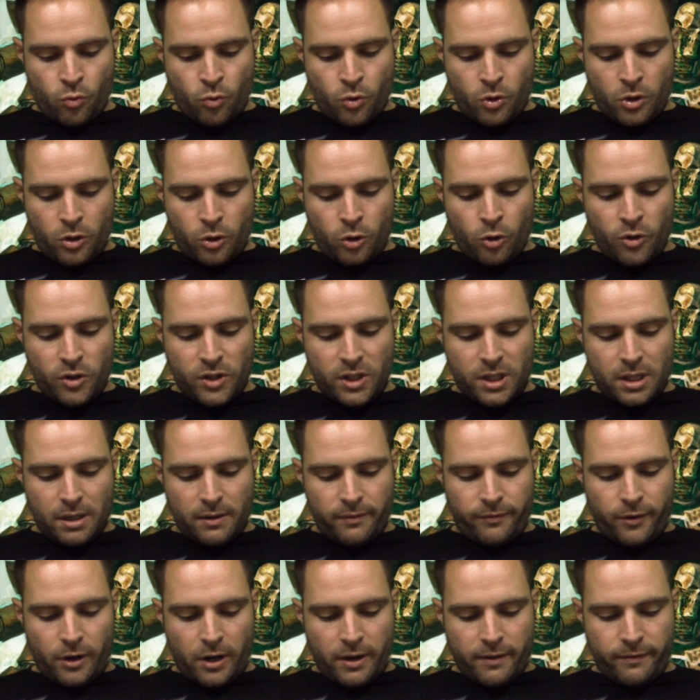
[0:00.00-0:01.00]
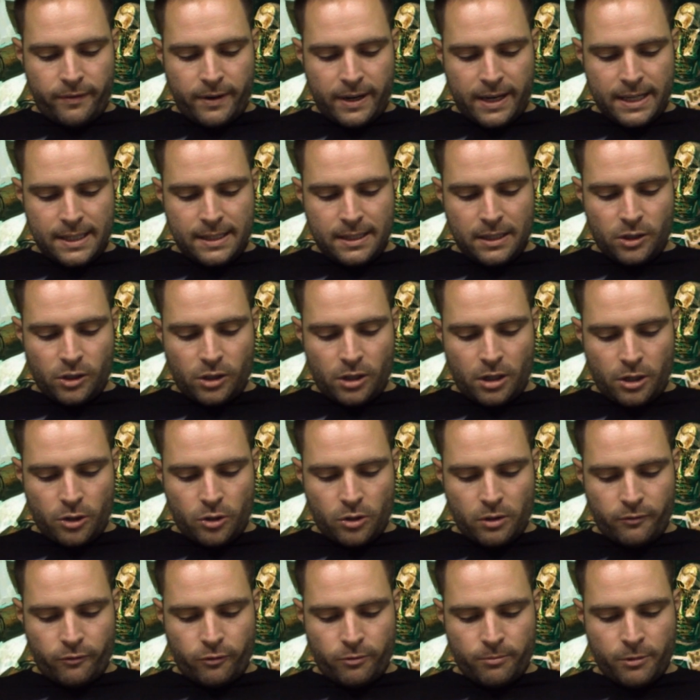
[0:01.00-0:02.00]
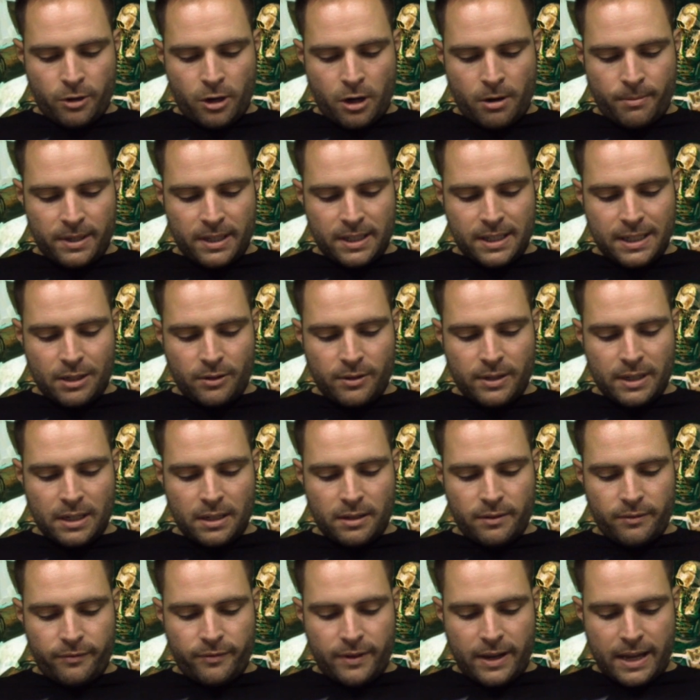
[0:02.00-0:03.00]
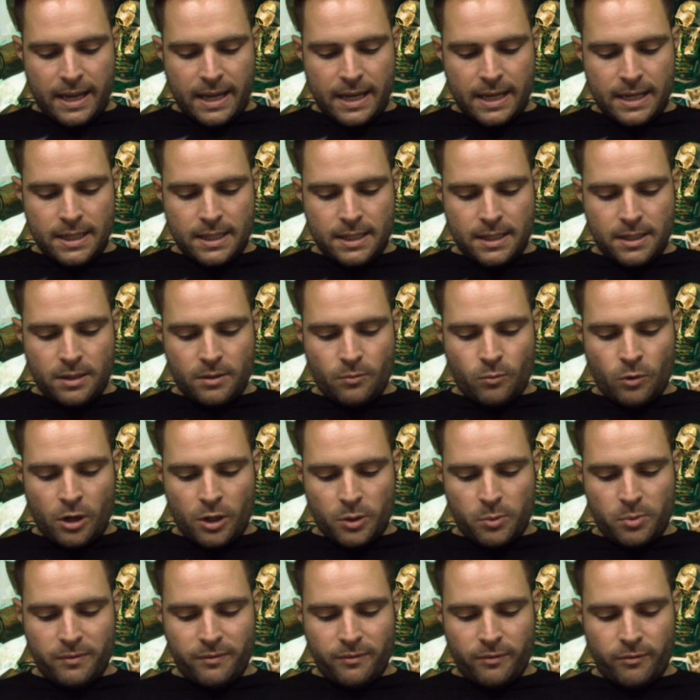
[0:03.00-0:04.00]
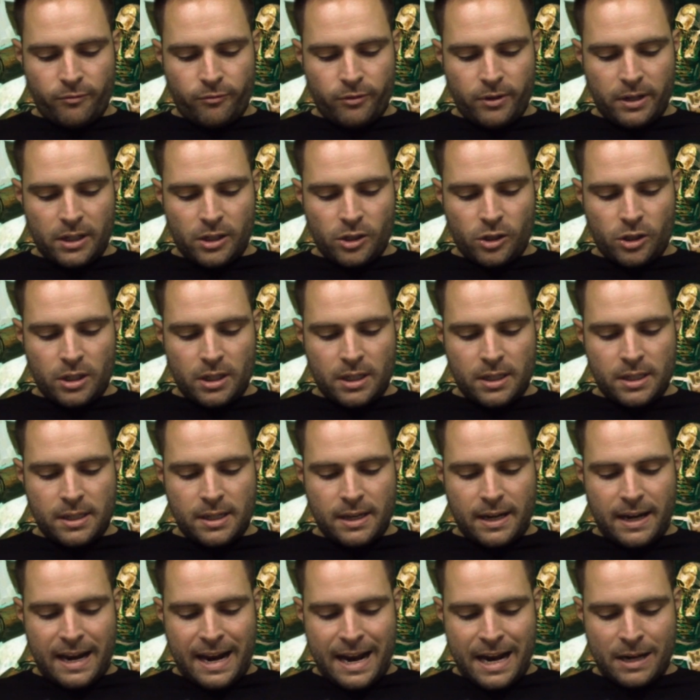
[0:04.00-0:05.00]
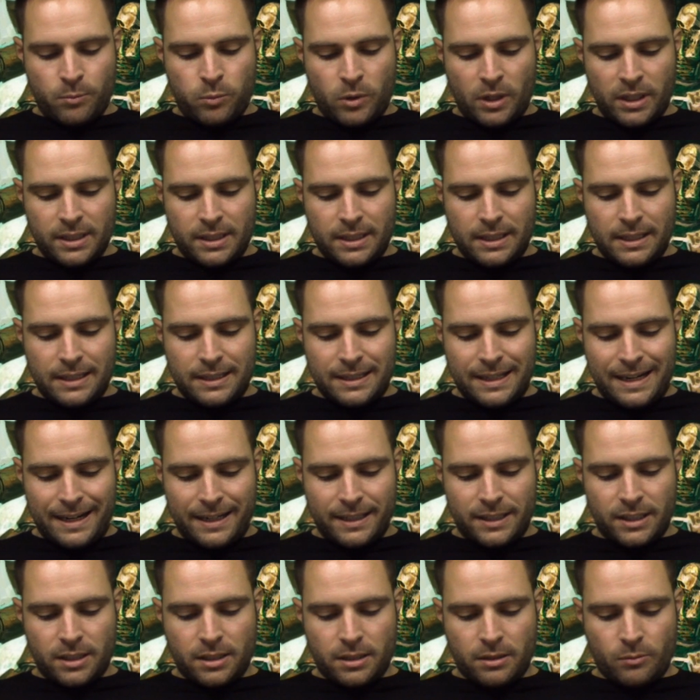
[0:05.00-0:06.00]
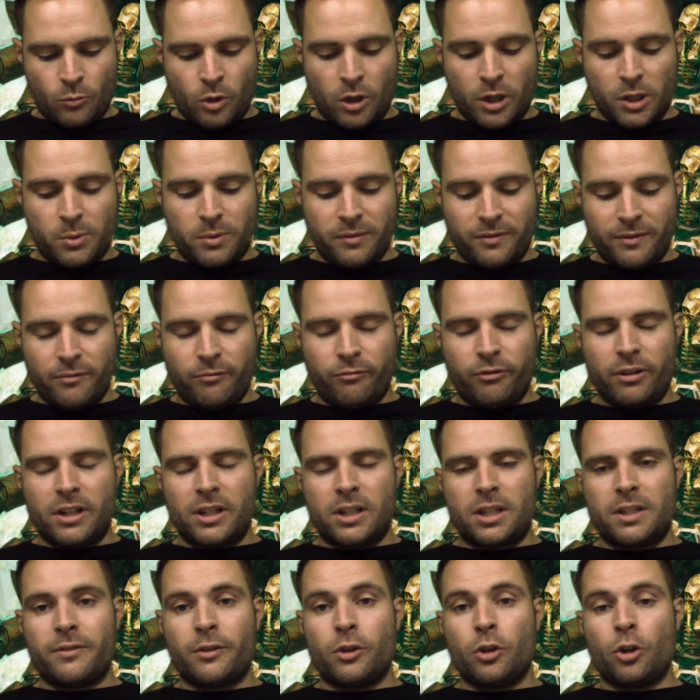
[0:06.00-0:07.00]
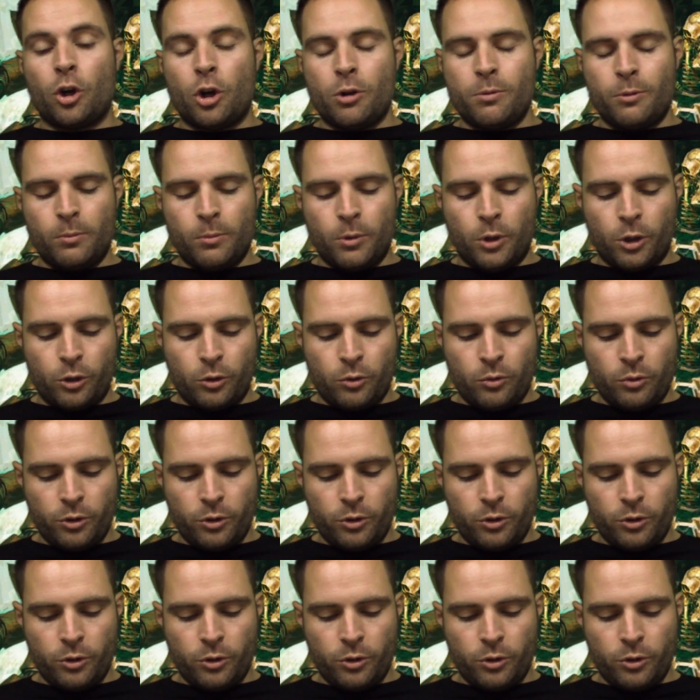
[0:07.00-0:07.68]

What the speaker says: use this in the fight phase. Lich Guard unit from your army until the end of the phase. Whilst within 3 inches, add 1 to the attacks. Whilst within 3 inches of a noble model,